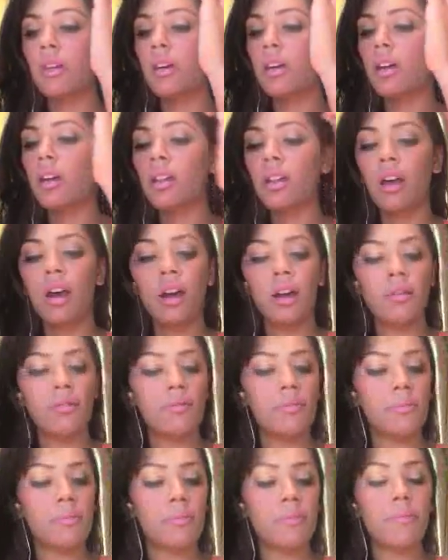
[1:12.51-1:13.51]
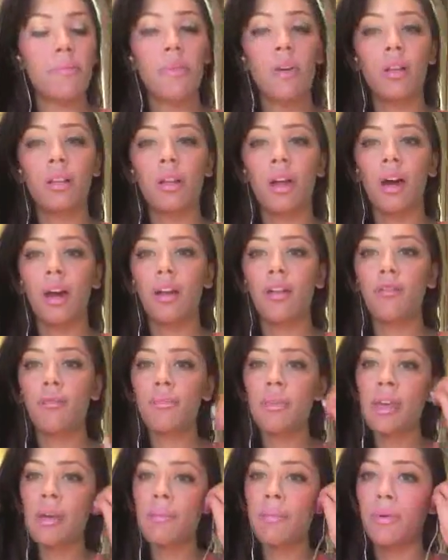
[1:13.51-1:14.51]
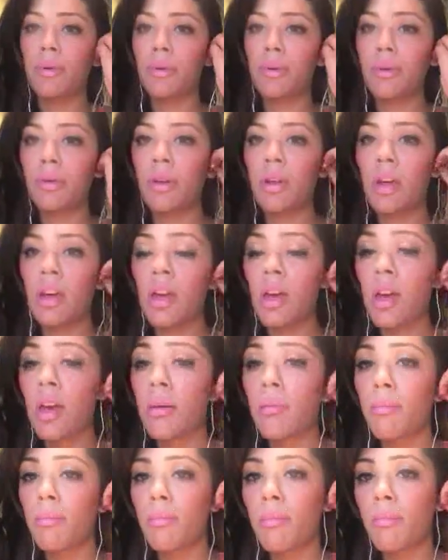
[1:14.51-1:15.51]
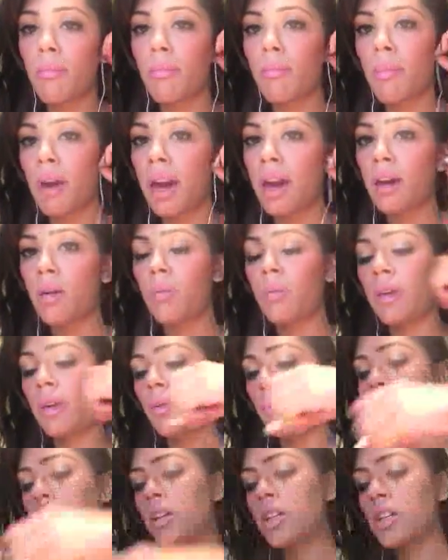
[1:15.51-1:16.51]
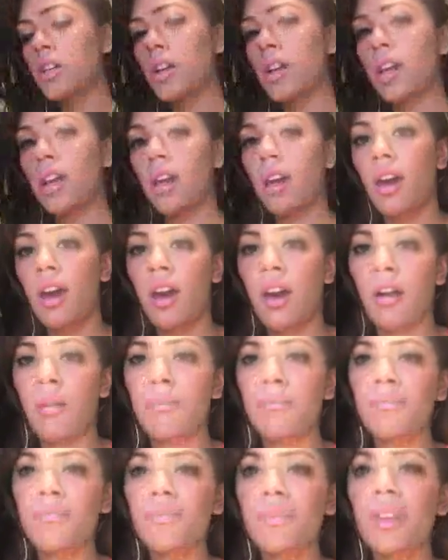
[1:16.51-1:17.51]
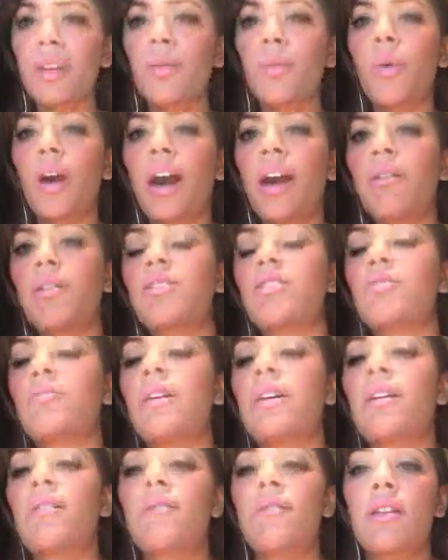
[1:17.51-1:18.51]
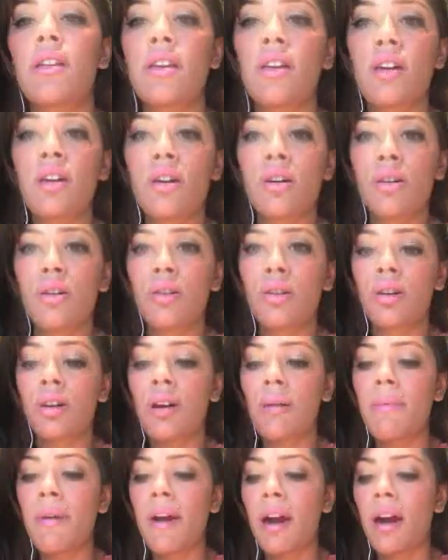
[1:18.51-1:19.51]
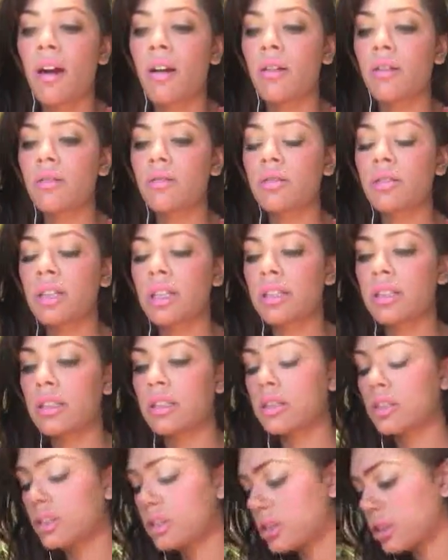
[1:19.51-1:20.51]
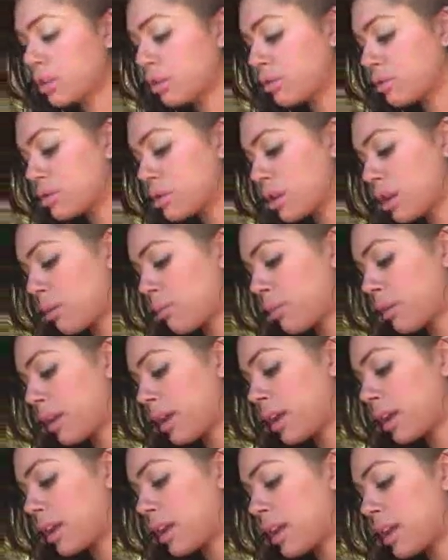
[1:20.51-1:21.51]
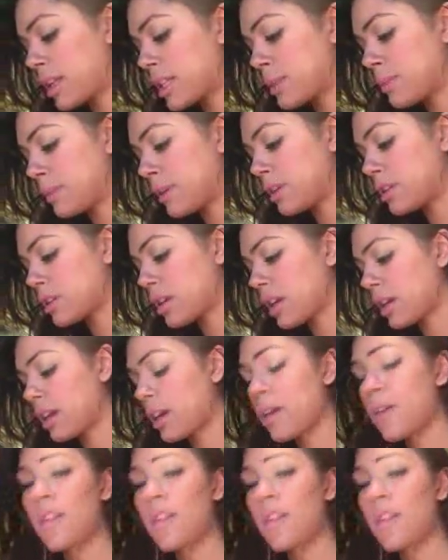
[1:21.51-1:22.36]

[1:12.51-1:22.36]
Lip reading: a lot of people might be wondering, why would you make a video about sticks and stones not applying to hate speech? Like,